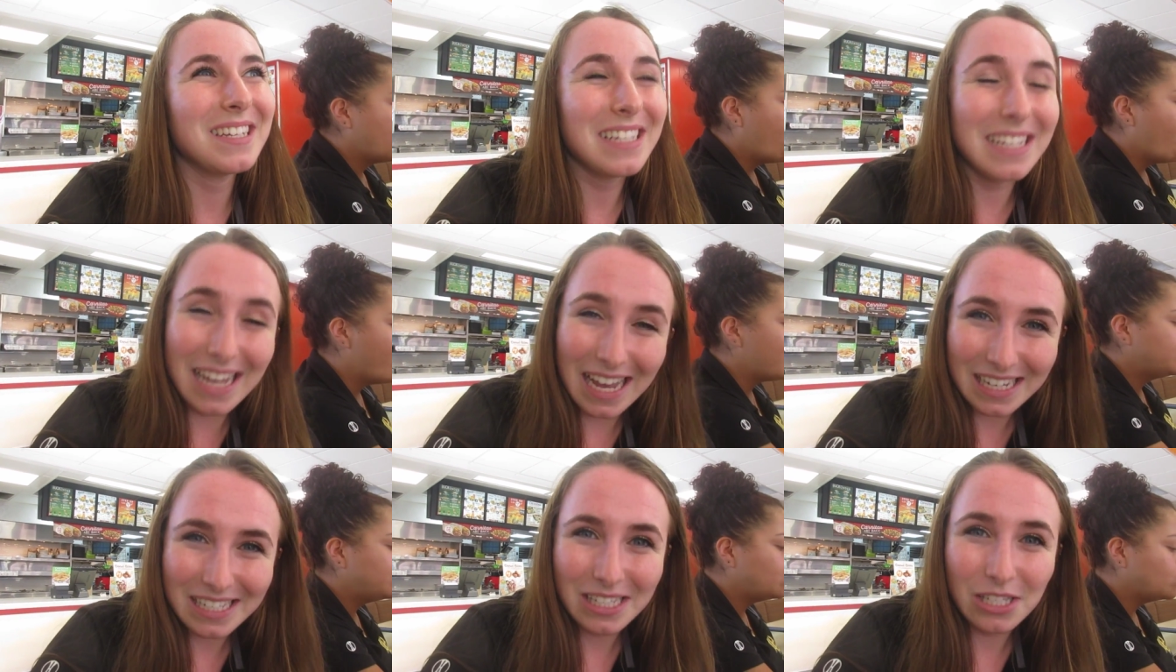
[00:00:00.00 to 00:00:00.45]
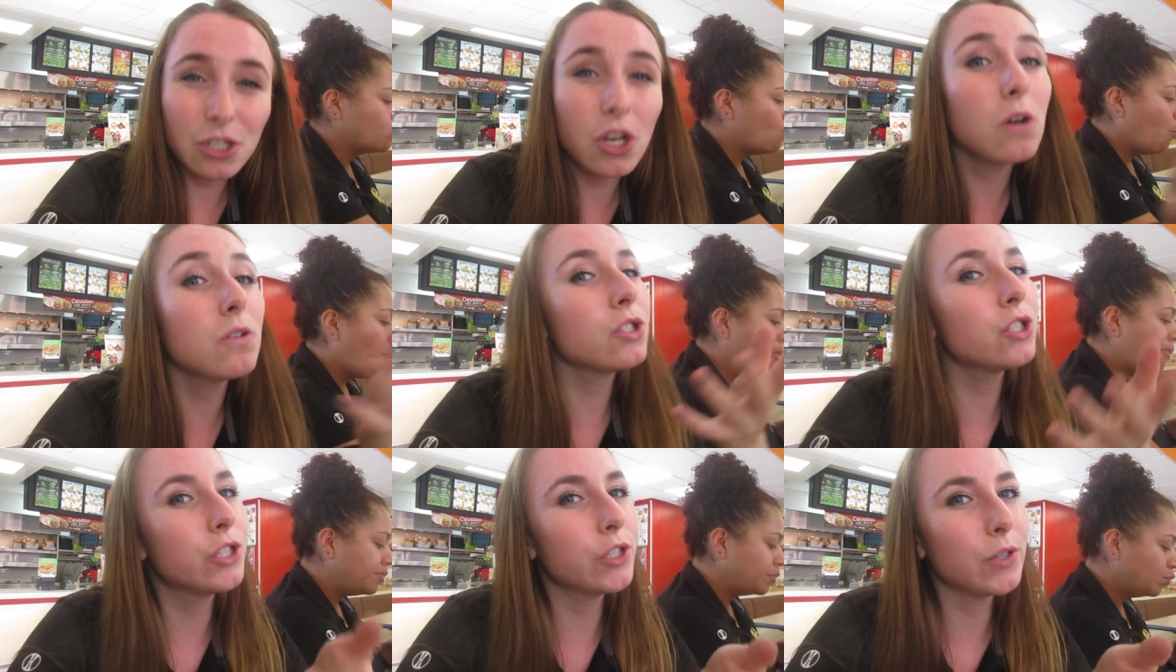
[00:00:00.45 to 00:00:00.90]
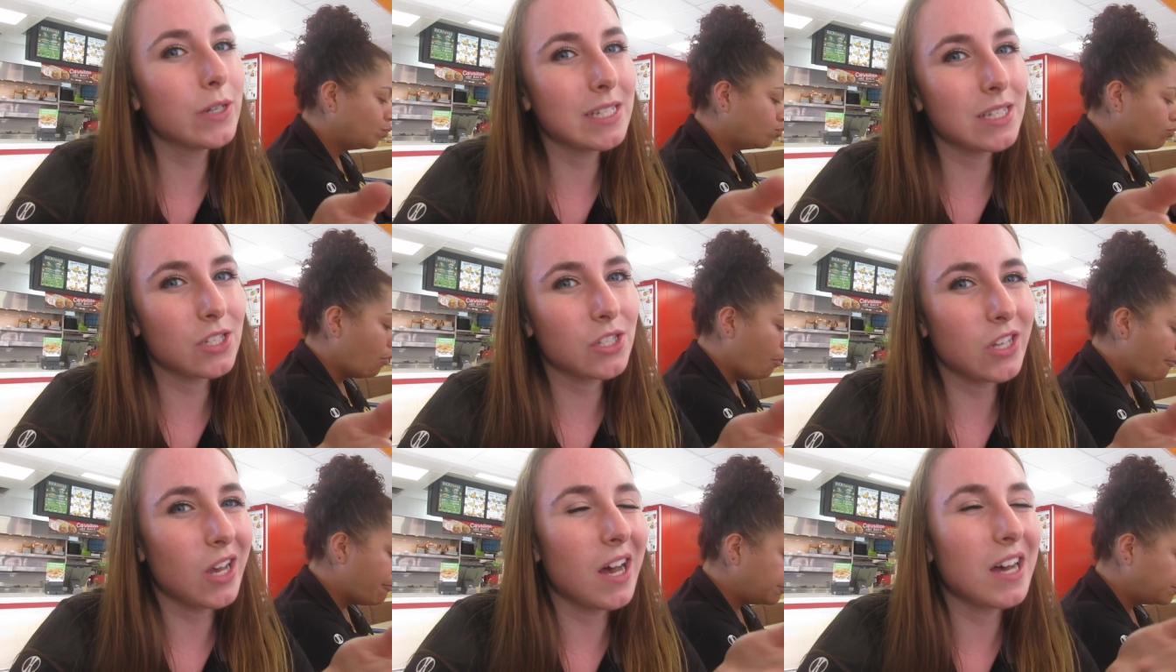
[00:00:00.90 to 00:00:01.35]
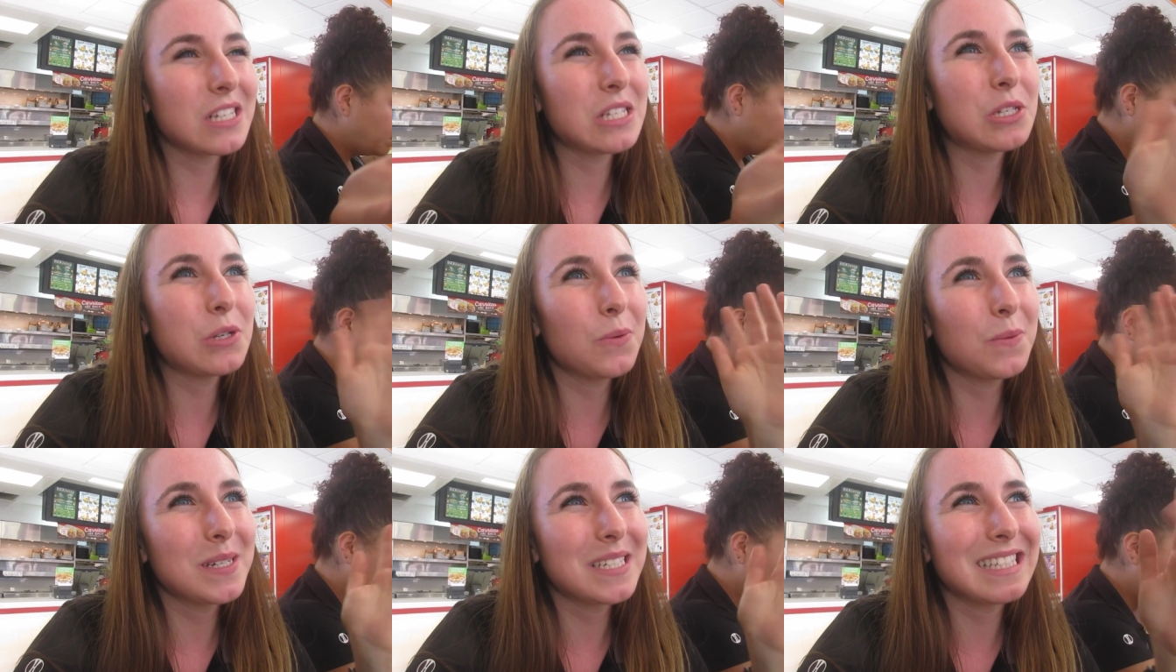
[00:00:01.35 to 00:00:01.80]
Yes, no students saw,
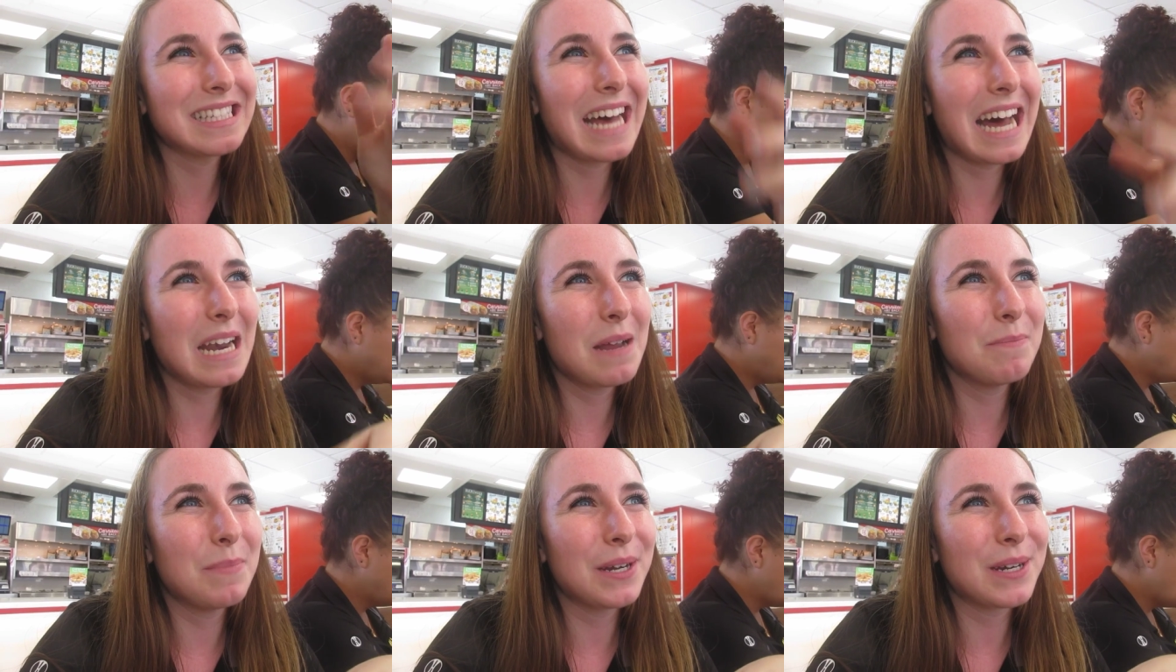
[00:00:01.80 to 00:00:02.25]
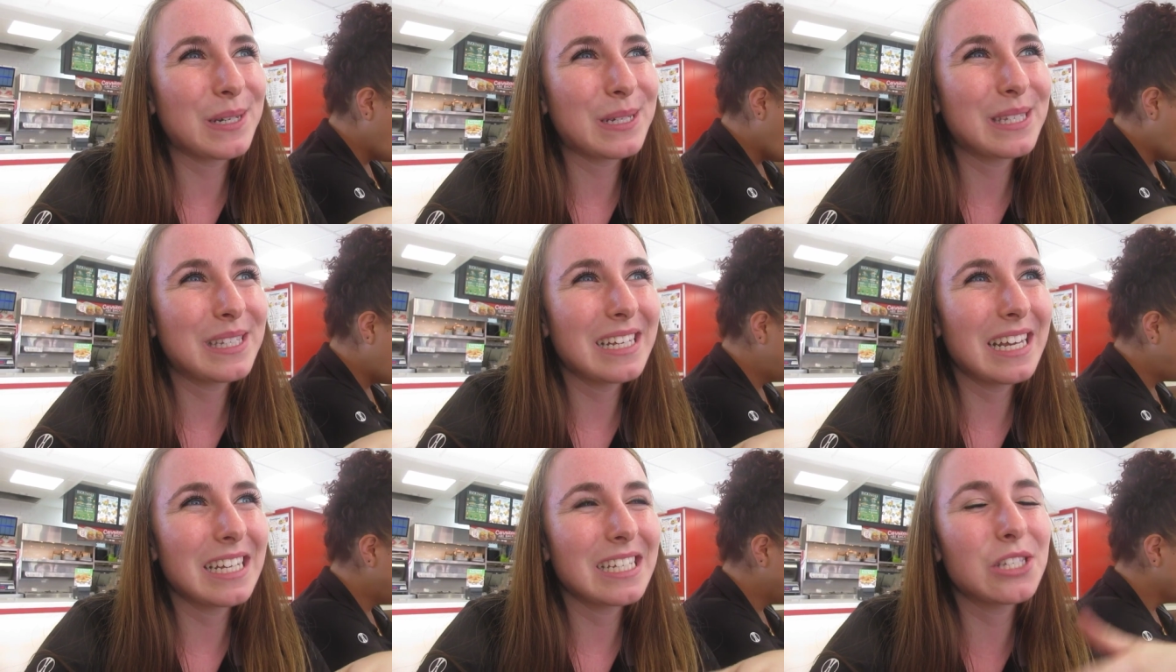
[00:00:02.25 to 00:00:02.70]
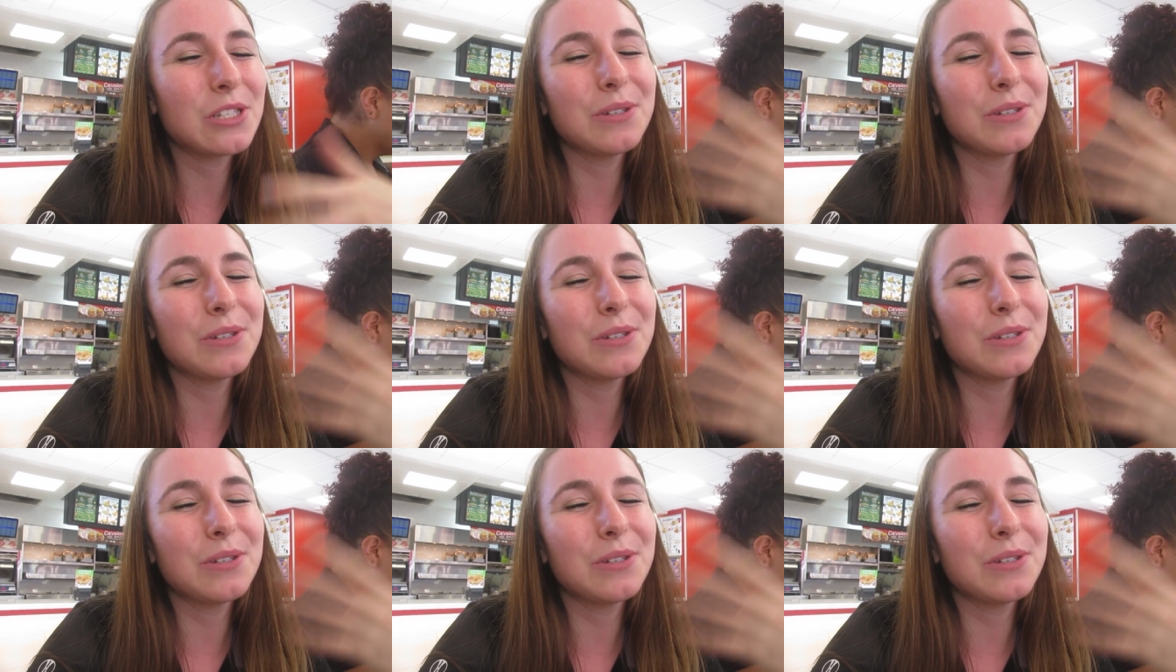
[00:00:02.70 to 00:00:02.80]
so it wasn't that embarrassing.